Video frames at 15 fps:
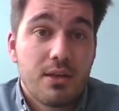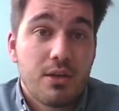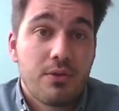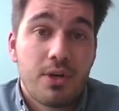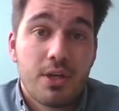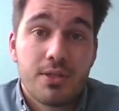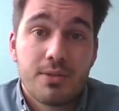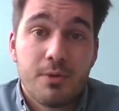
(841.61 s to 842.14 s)

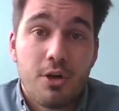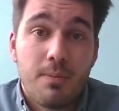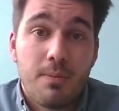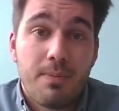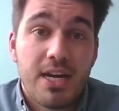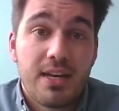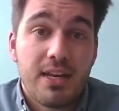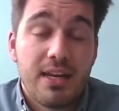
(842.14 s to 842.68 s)
across all
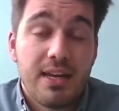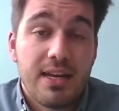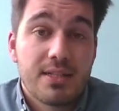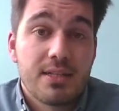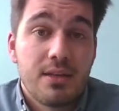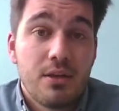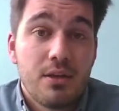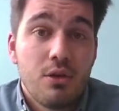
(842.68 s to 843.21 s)
party
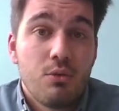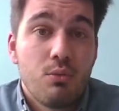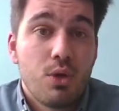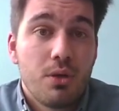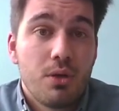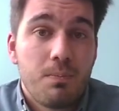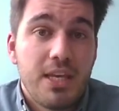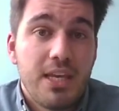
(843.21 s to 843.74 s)
lines
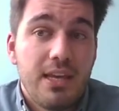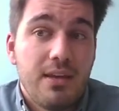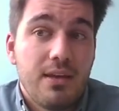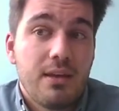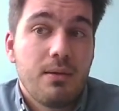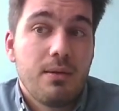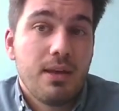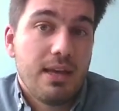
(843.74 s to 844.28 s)
would
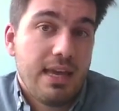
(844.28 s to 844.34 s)
be